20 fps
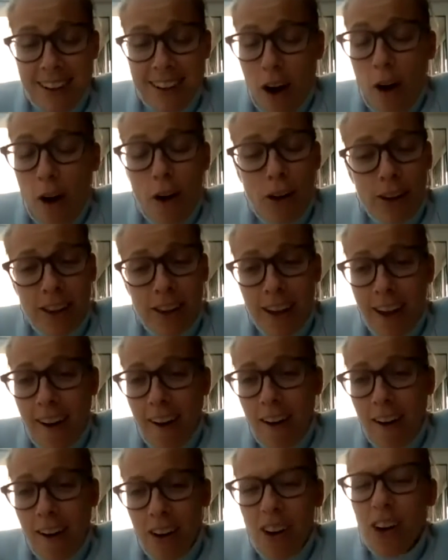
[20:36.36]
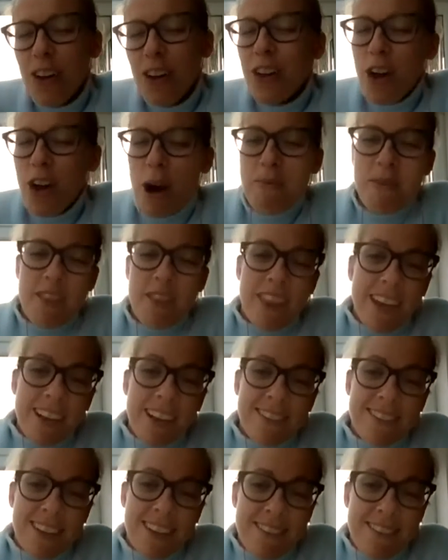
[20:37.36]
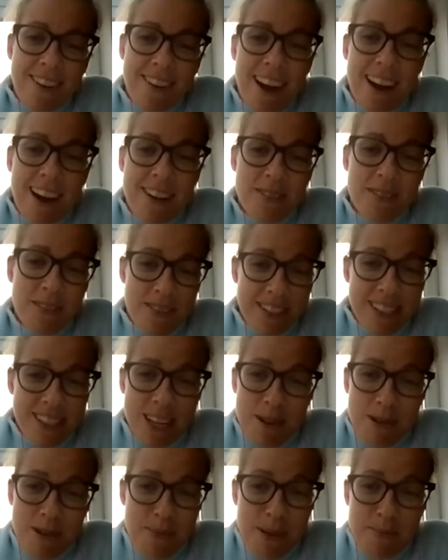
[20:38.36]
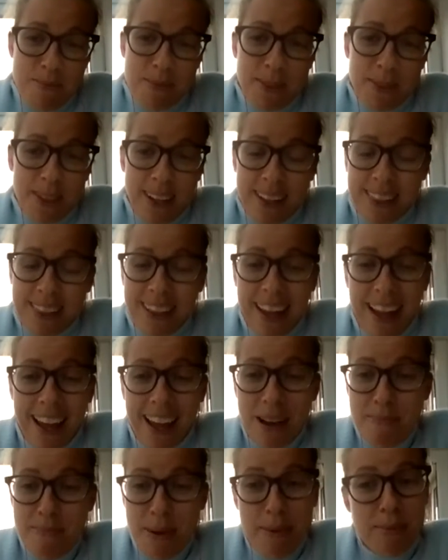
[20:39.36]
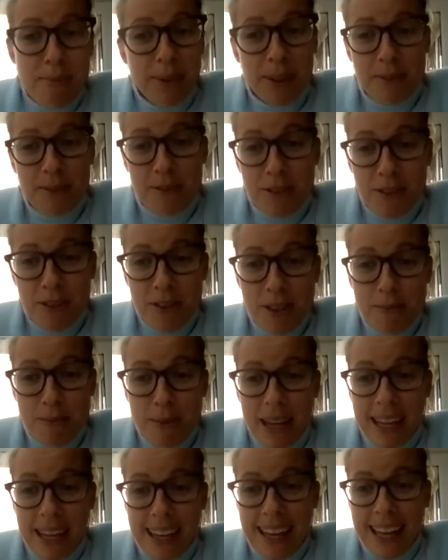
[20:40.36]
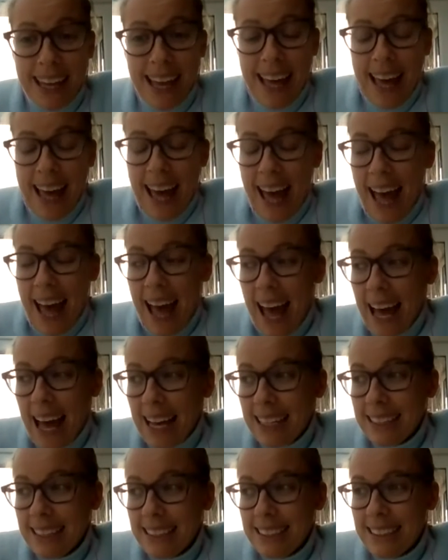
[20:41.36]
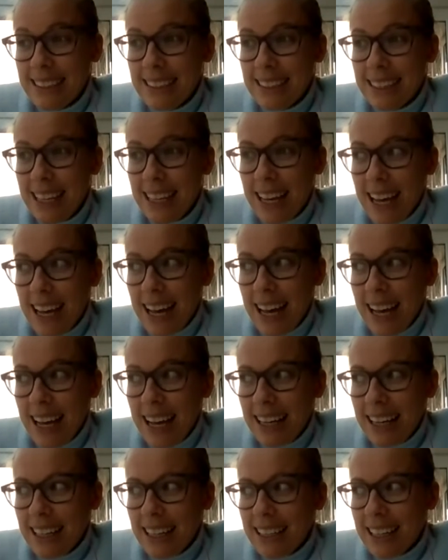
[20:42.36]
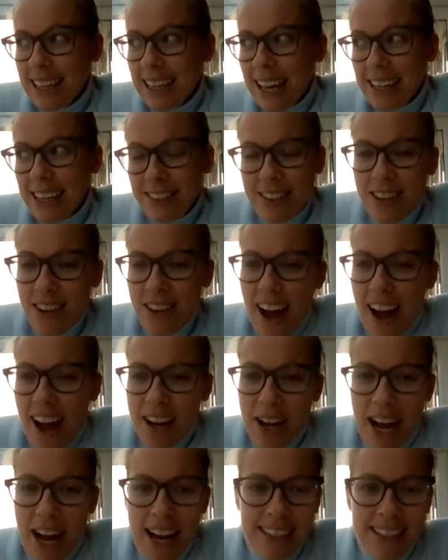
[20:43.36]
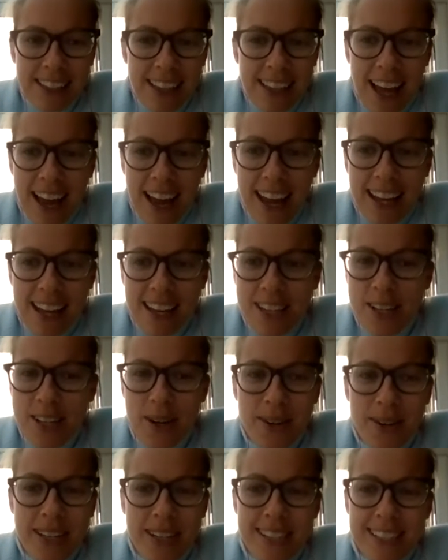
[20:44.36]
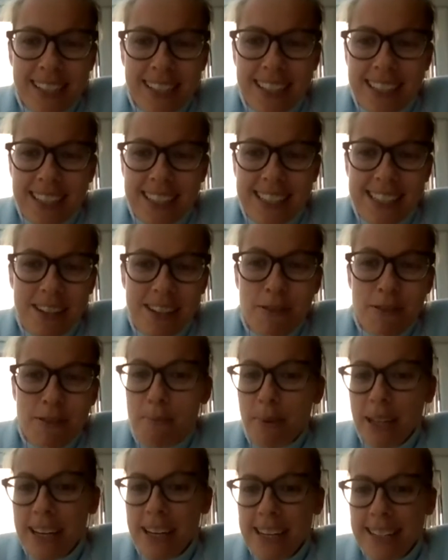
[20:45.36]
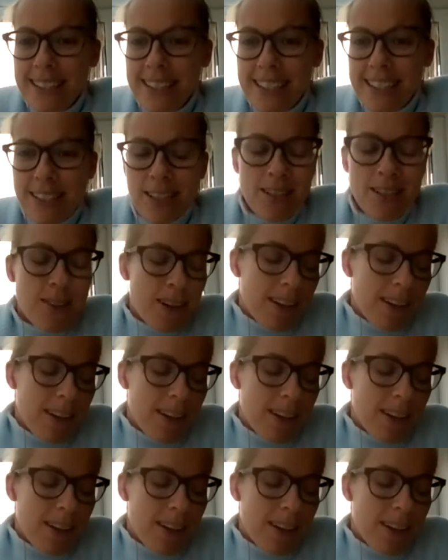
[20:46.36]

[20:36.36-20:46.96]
all the common things that you find with disabled people, I think people have done to me. And I don't know, I kind of like going to different places.